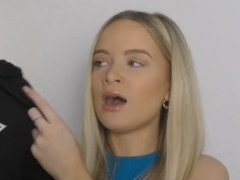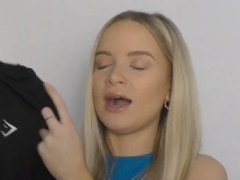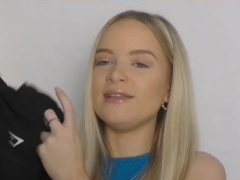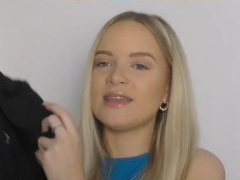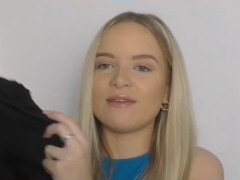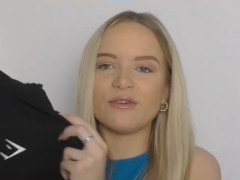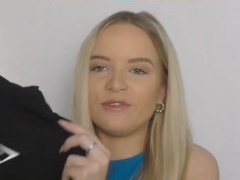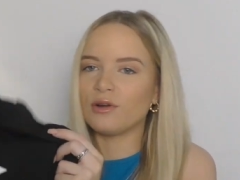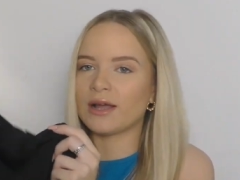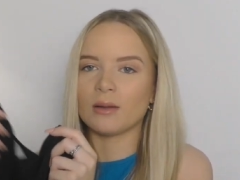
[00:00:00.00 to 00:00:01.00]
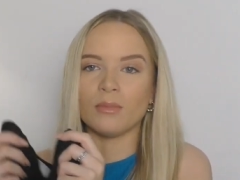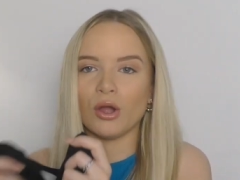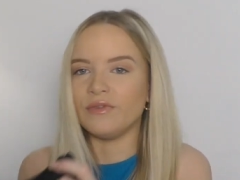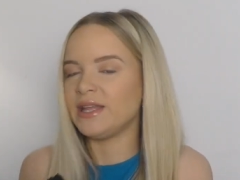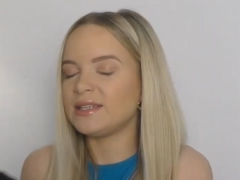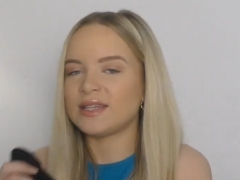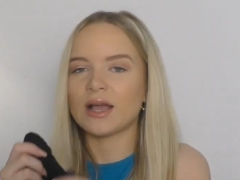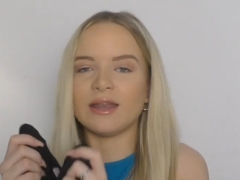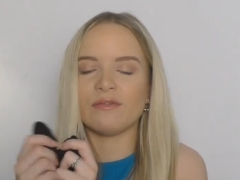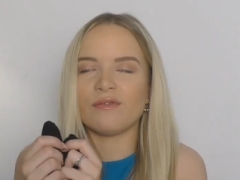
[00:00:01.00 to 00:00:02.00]
I never feel like I'm overheating.
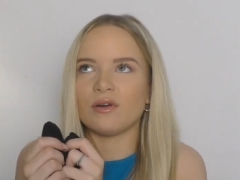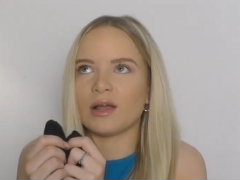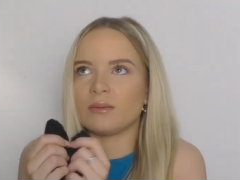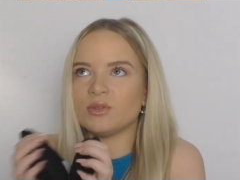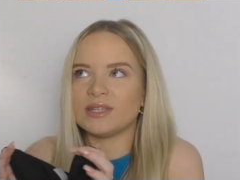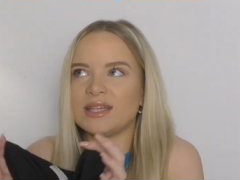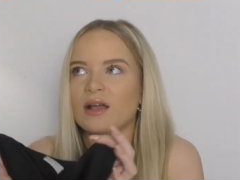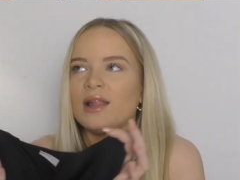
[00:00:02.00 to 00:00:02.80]
I never feel like I'm sweating.